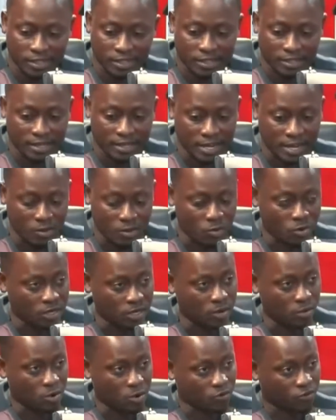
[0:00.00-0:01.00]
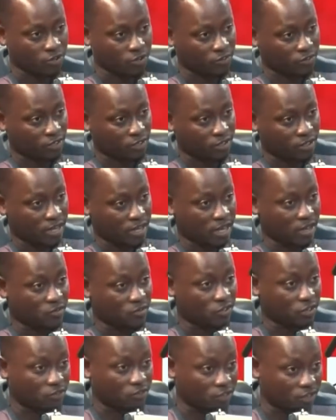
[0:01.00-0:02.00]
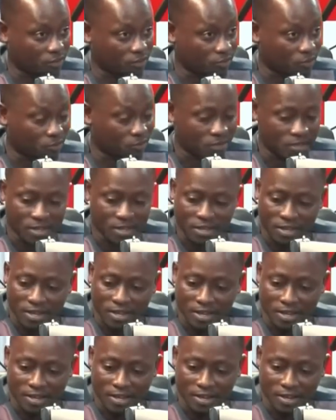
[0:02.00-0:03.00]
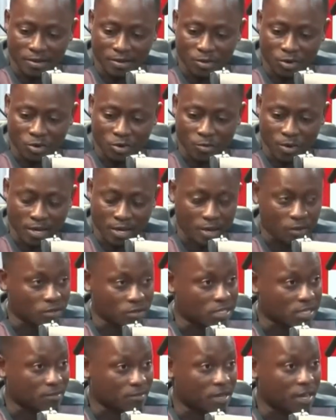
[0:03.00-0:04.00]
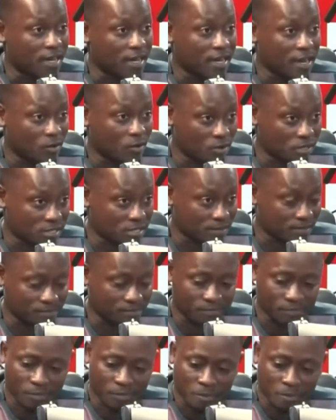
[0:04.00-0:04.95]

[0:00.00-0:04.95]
Now 1 hour church and air church him. 1 hour beckon on some air count on some.